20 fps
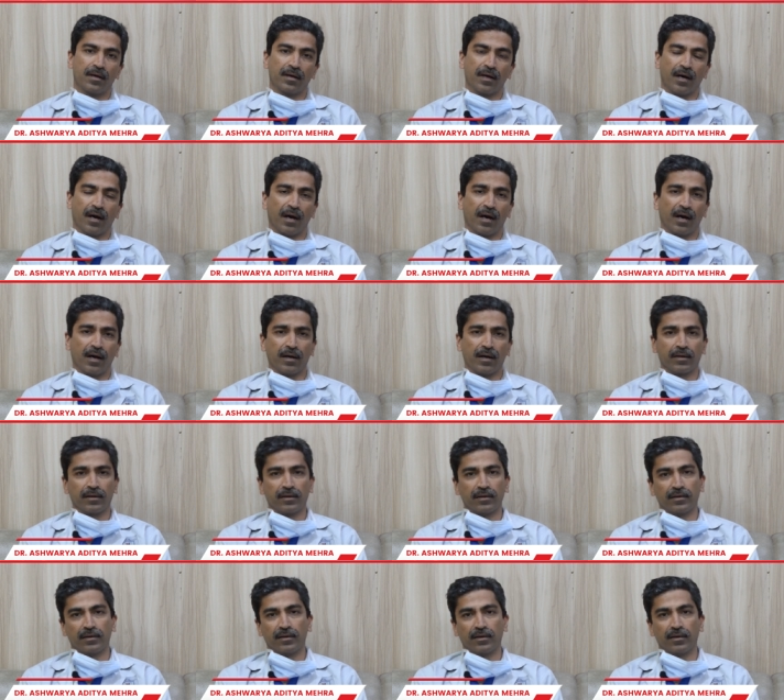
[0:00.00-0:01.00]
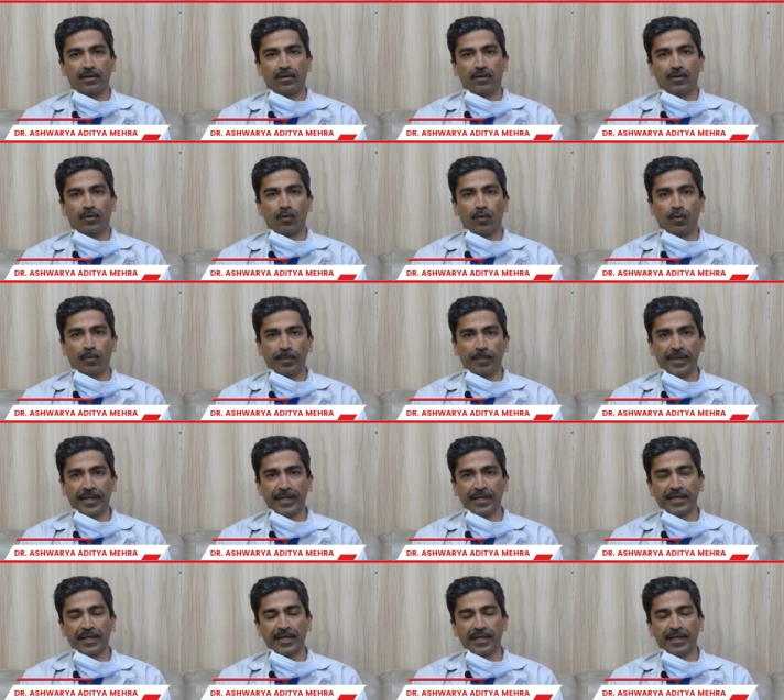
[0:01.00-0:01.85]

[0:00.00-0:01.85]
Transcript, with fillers: Our O P D